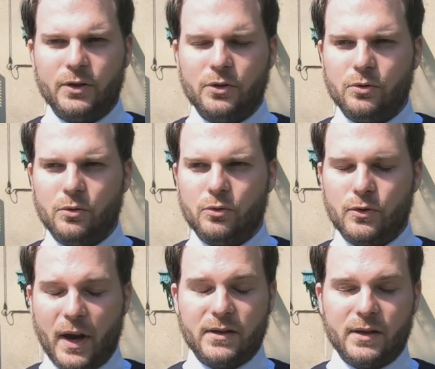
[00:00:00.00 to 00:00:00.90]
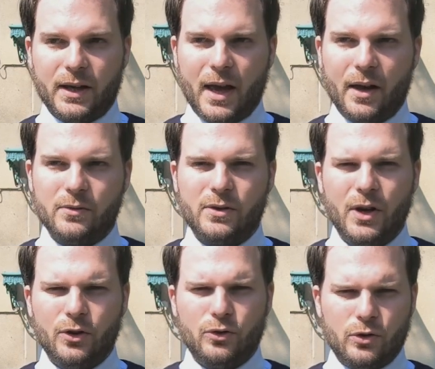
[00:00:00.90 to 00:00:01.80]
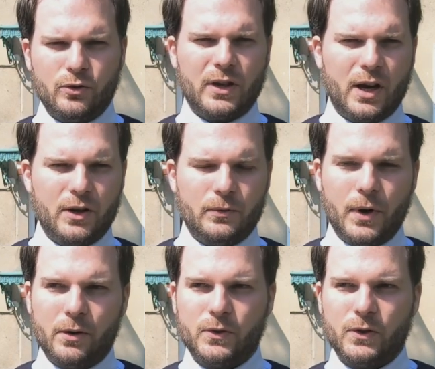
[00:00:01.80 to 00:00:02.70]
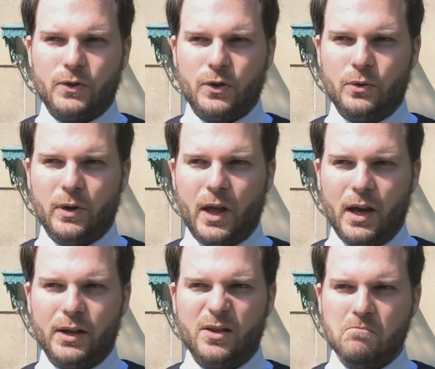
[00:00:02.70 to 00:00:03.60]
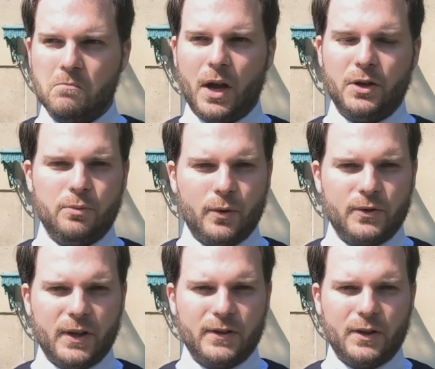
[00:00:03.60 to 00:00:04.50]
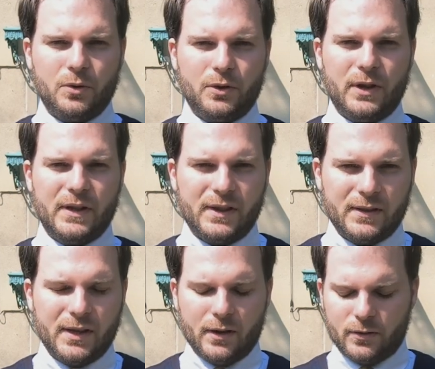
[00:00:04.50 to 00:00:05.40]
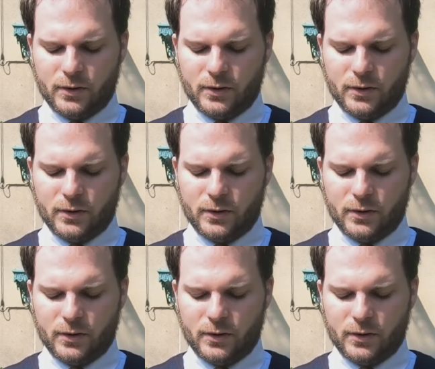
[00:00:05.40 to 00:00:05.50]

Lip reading: You create an account, you choose the kind of fragrances that you like, and you process the order and it's sent out